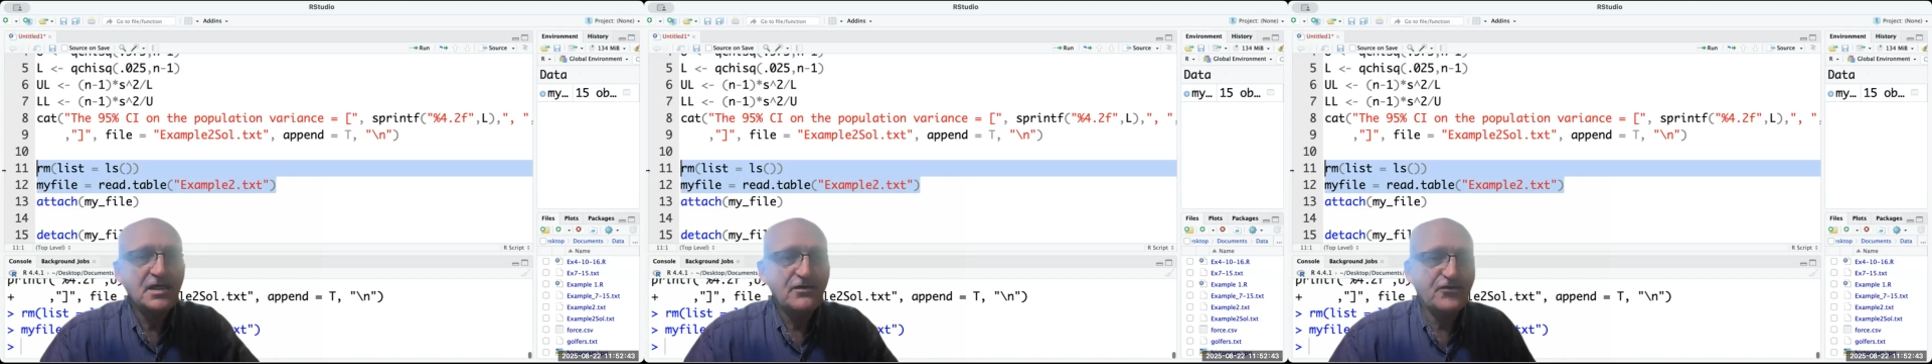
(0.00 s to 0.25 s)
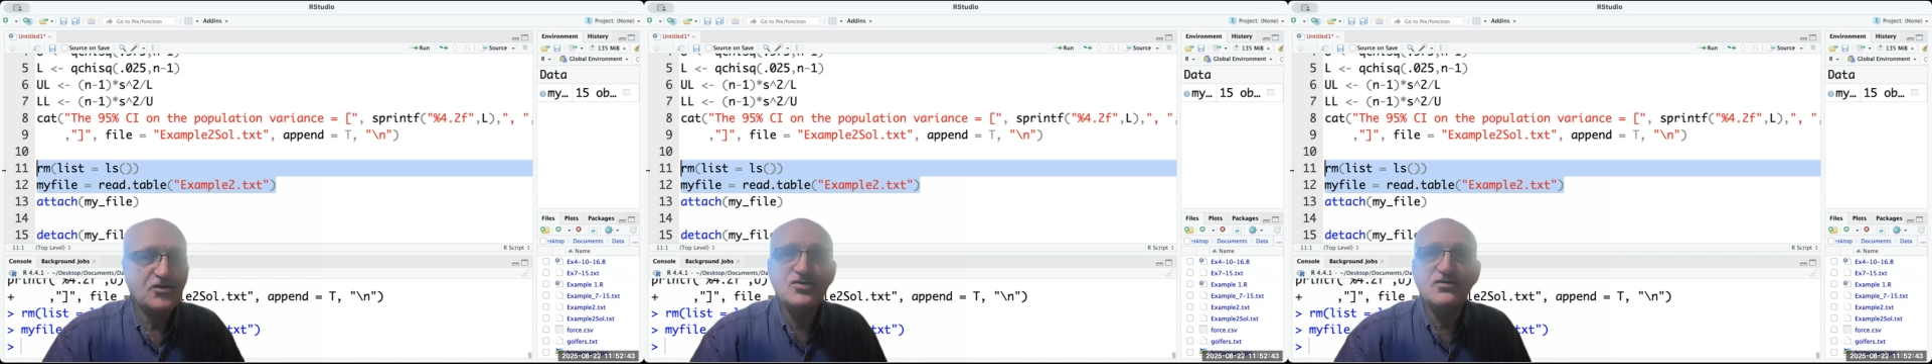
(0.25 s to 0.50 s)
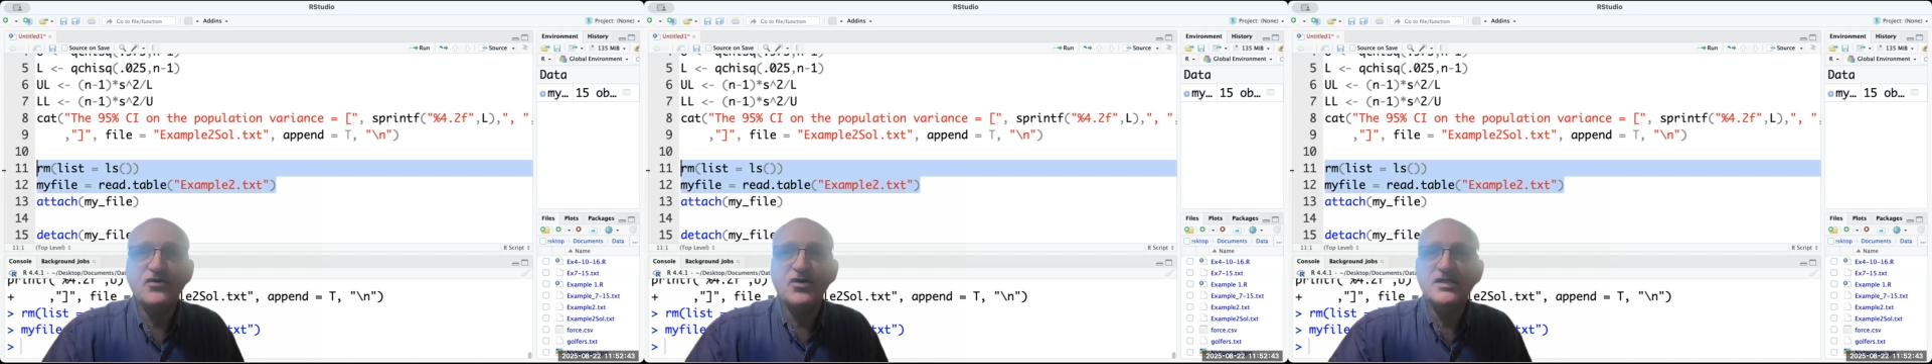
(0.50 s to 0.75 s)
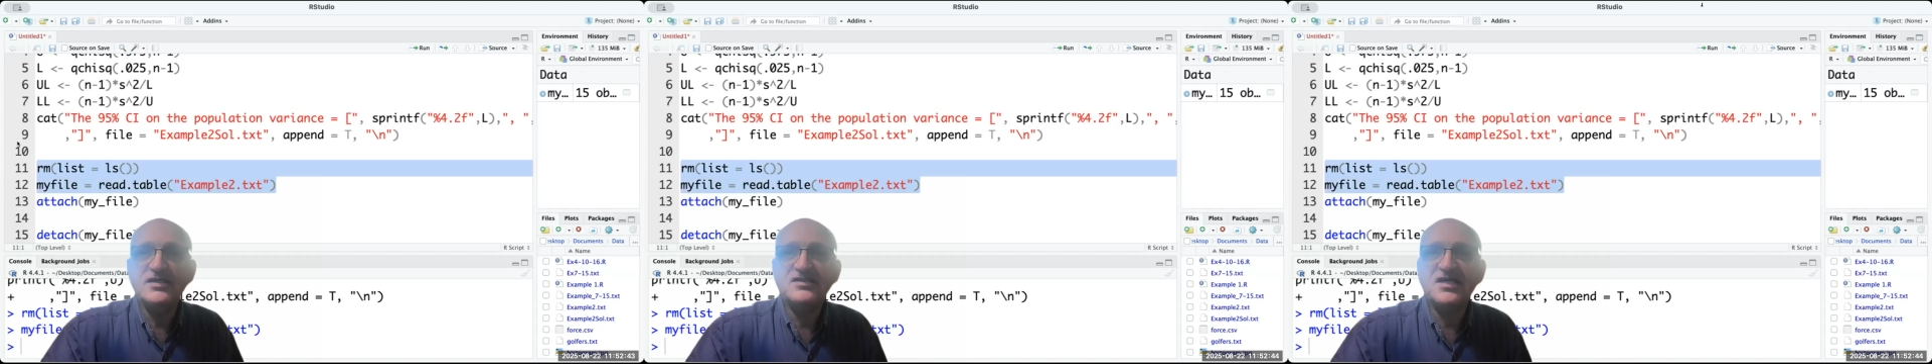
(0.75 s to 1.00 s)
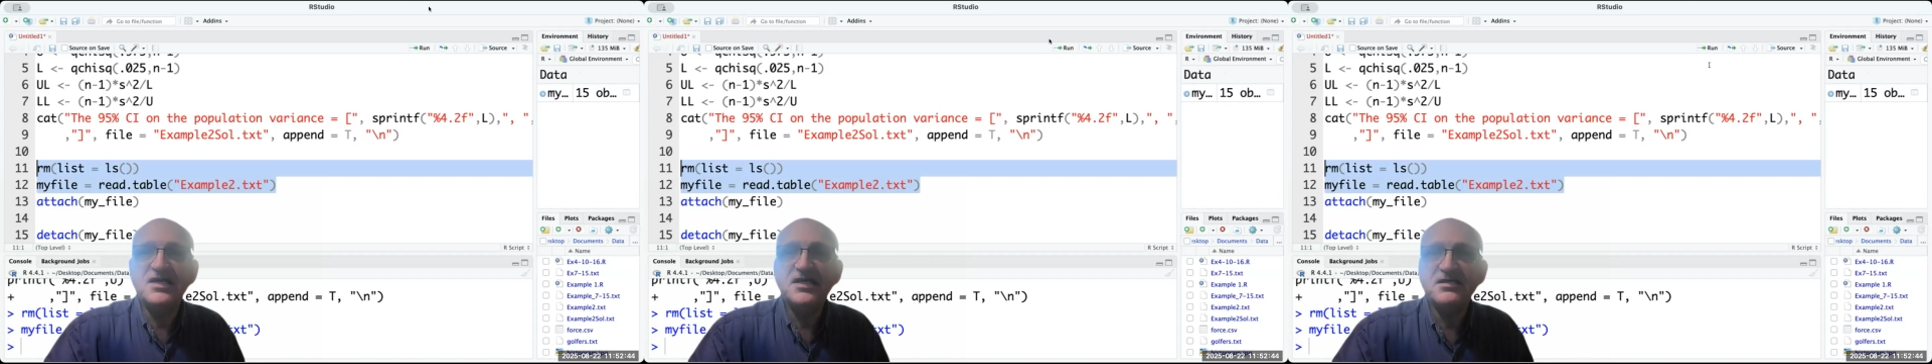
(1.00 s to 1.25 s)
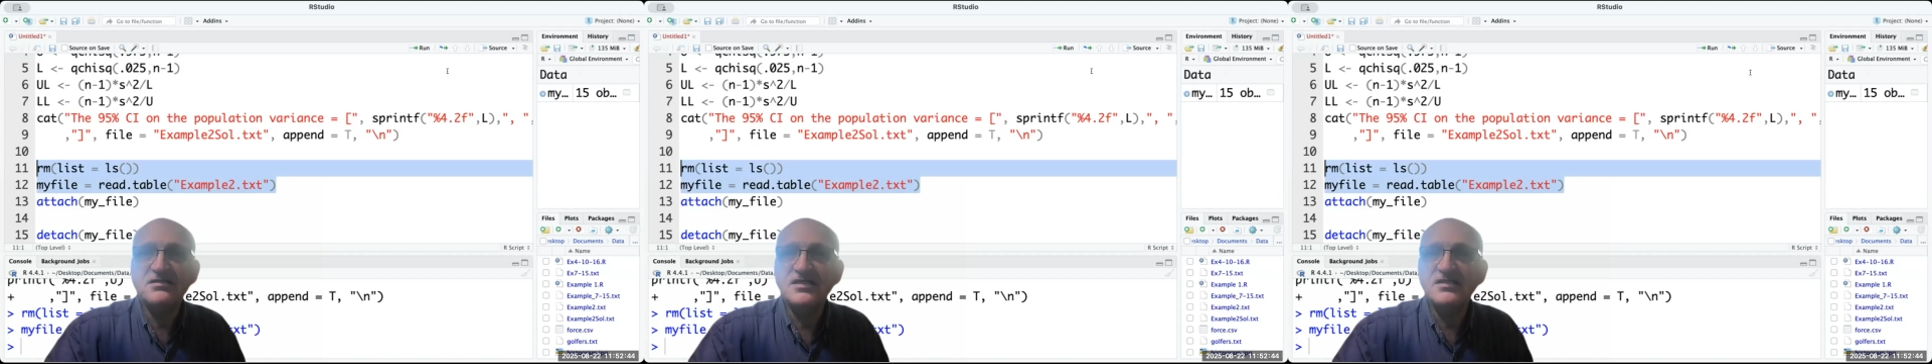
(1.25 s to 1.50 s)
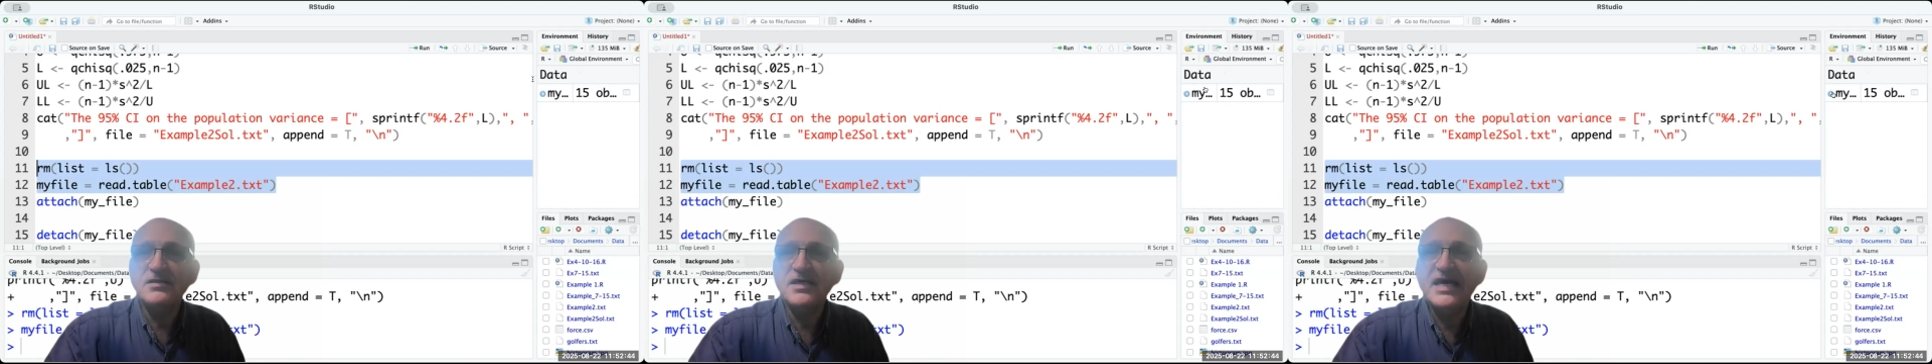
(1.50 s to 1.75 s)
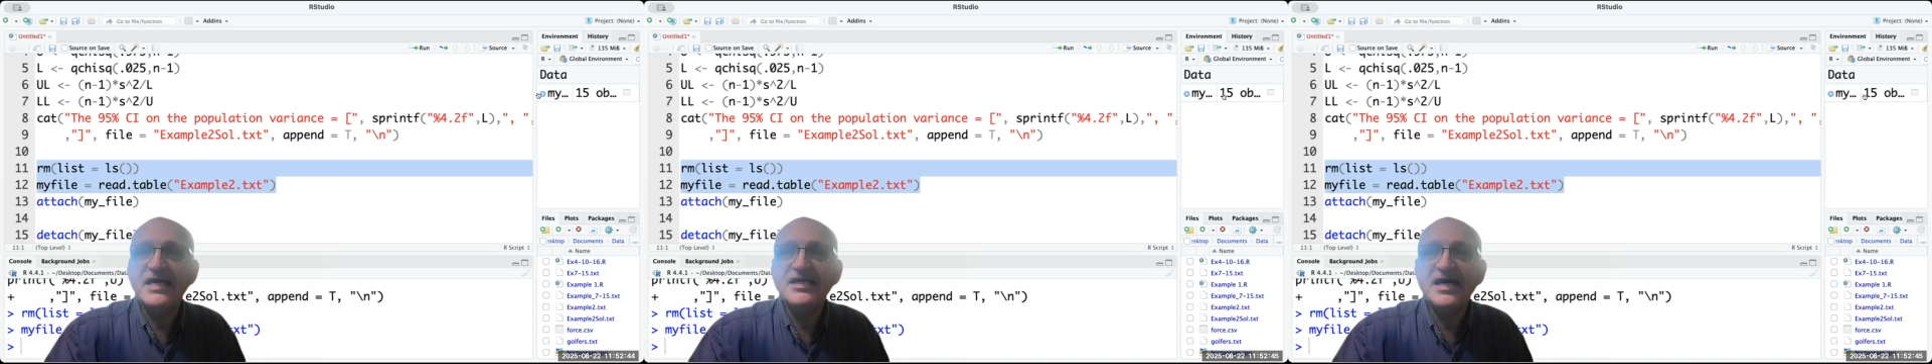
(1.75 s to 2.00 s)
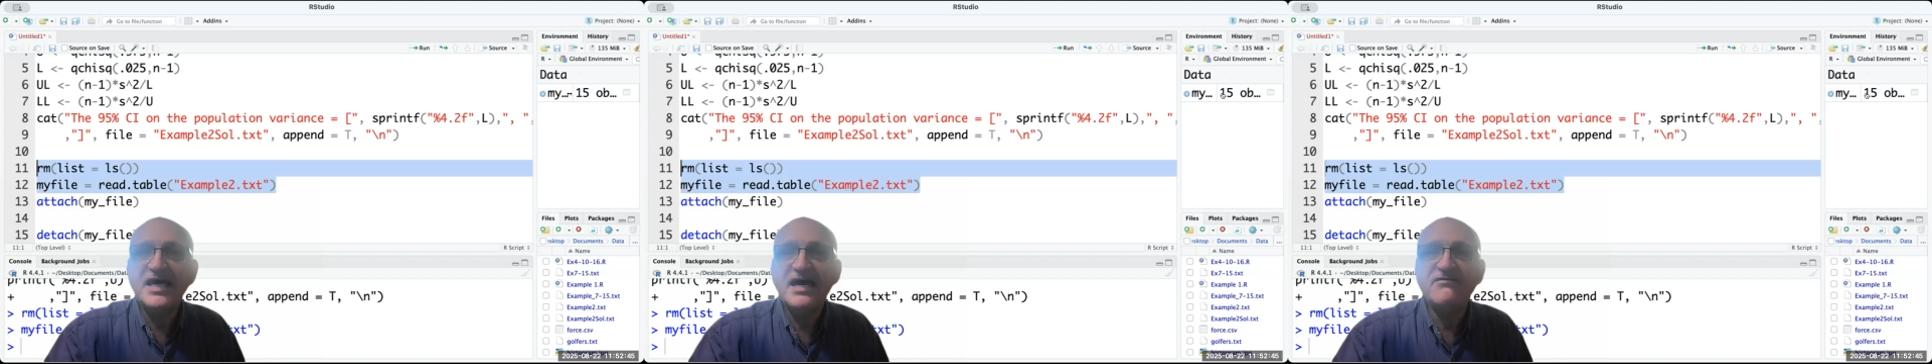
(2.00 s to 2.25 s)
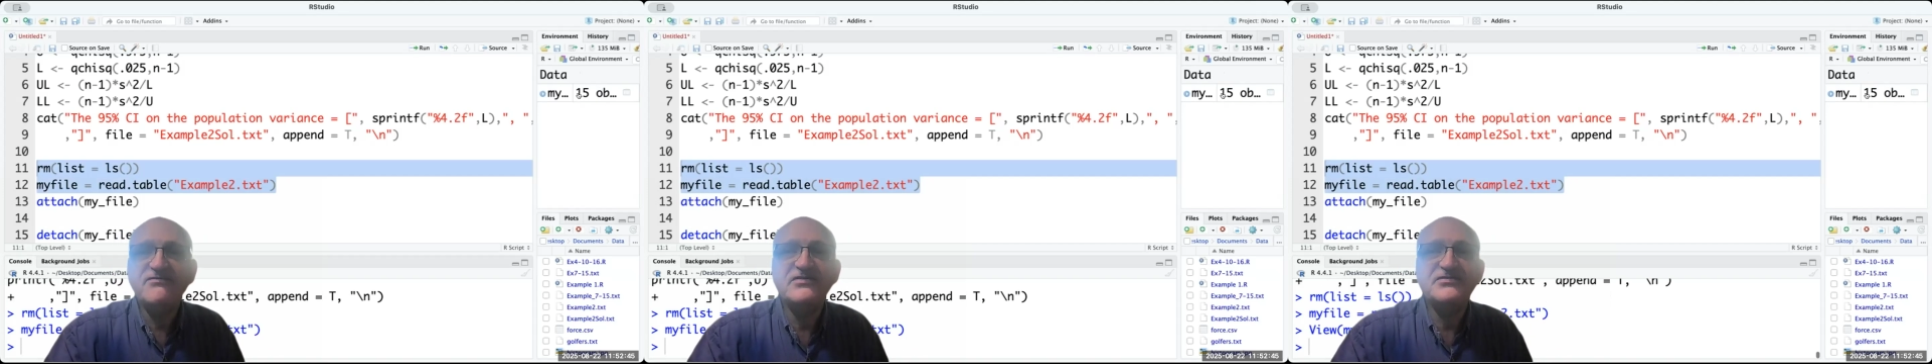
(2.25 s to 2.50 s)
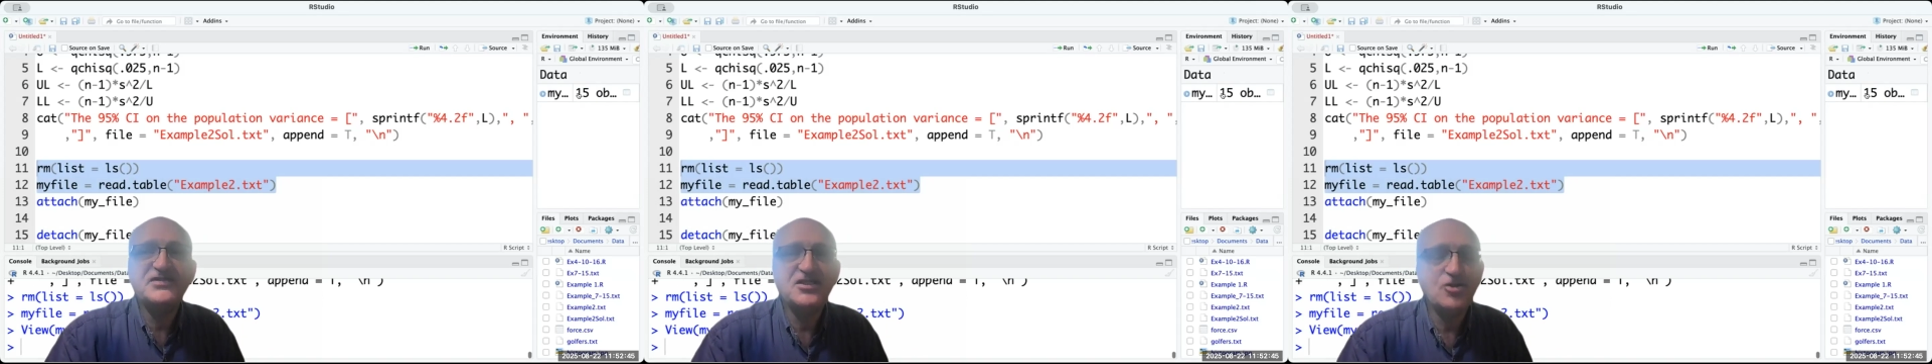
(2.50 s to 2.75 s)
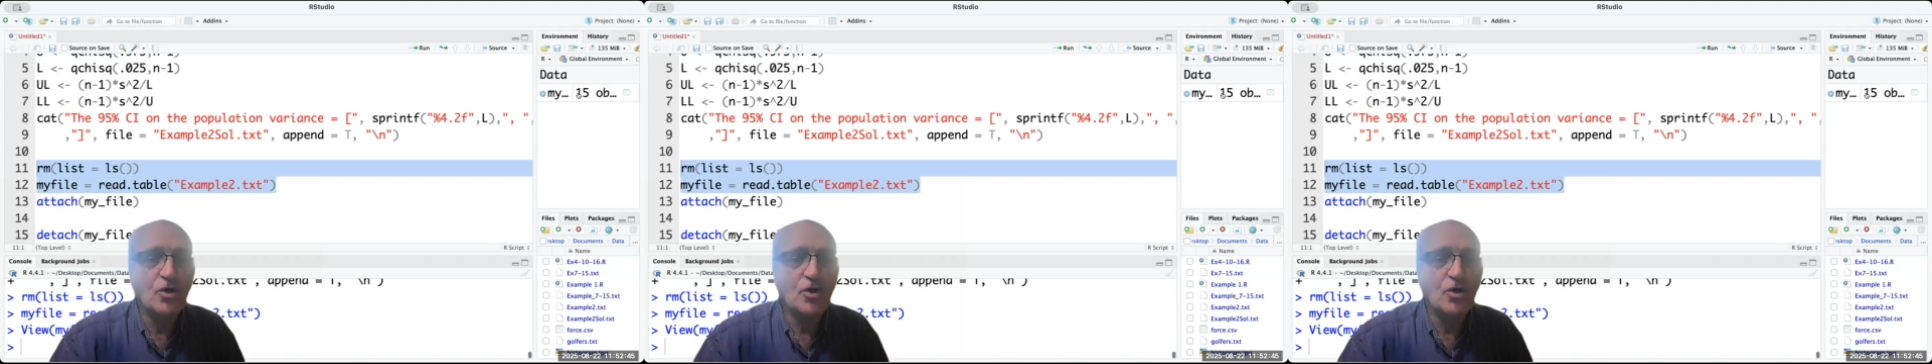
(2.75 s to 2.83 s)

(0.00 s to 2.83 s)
first of all, it cleared it, and I have 15